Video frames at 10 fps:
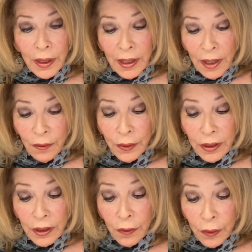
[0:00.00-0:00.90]
and for the
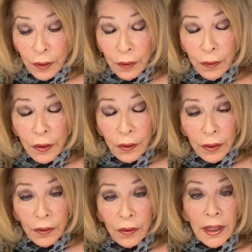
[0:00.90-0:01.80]
different
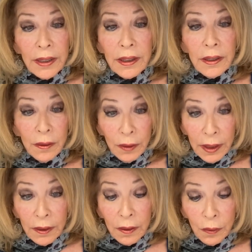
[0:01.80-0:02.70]
divisions that
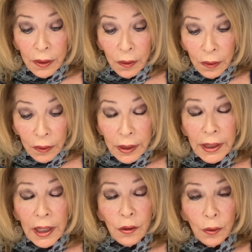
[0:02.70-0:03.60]
their
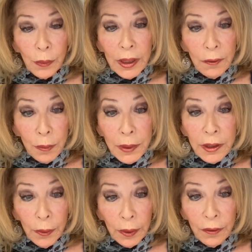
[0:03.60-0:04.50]
litigation would have a
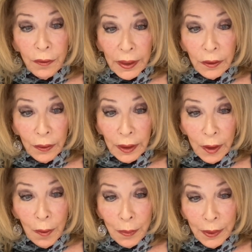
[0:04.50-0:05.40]
material effect on the
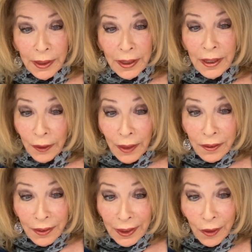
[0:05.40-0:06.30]
company. The last
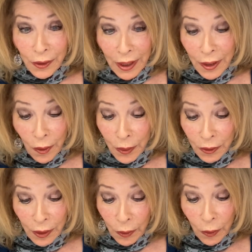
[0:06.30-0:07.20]
thing I'll say, though, is
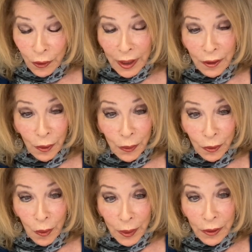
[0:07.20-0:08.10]
in those days there was
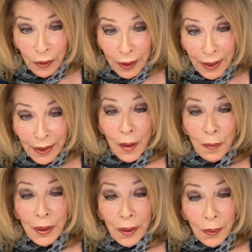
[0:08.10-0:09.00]
no internet,
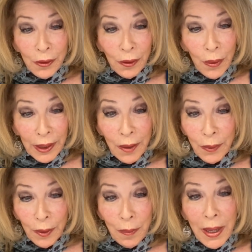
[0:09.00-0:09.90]
but I was going out with
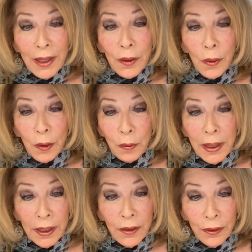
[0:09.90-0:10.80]
a man who was my
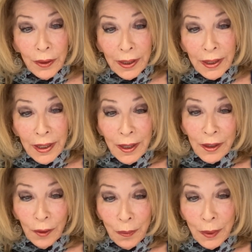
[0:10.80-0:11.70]
internet.
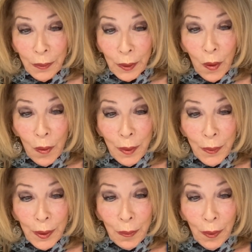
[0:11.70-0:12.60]
Somebody would call me with
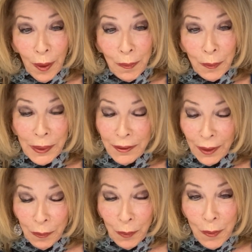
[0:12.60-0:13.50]
a problem. I'd say,
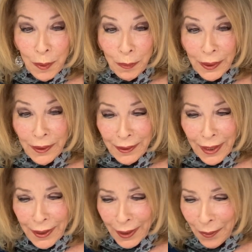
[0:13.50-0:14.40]
one moment, please,
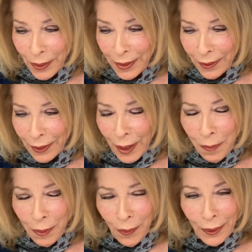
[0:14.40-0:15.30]
Stanley, what is the
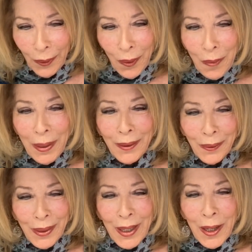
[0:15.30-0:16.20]
copyright law about?
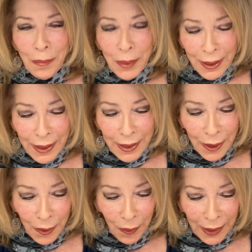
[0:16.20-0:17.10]
But in a
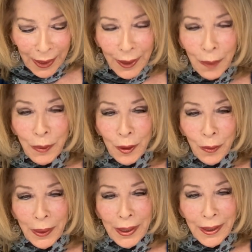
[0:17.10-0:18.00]
year, I got up to
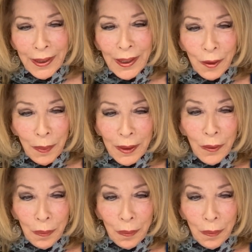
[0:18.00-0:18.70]
speed and then spent the